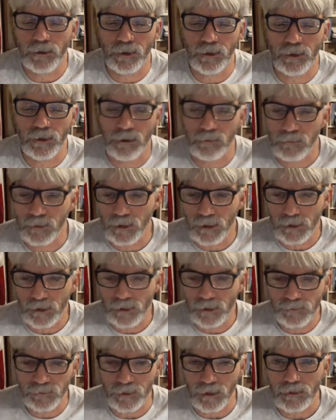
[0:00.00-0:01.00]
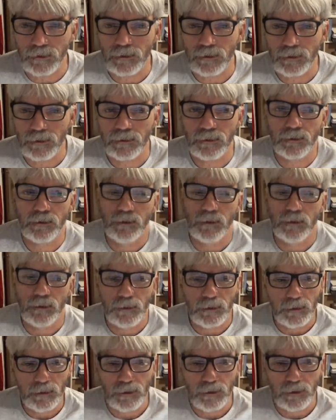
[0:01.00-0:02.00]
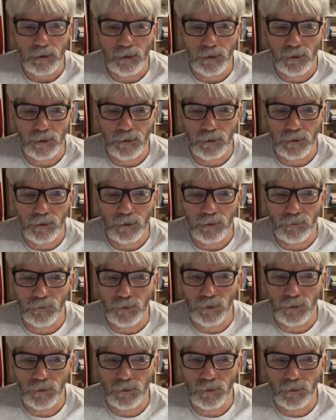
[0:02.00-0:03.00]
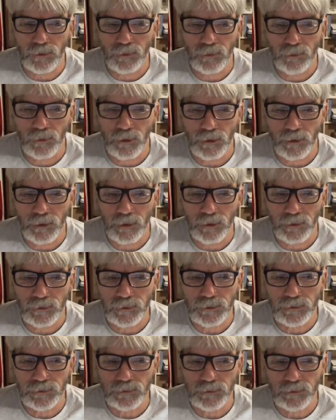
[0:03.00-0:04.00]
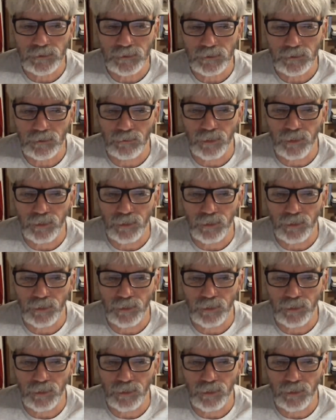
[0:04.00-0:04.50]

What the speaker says: by Jewish tradition, sawn in half by King Manasseh.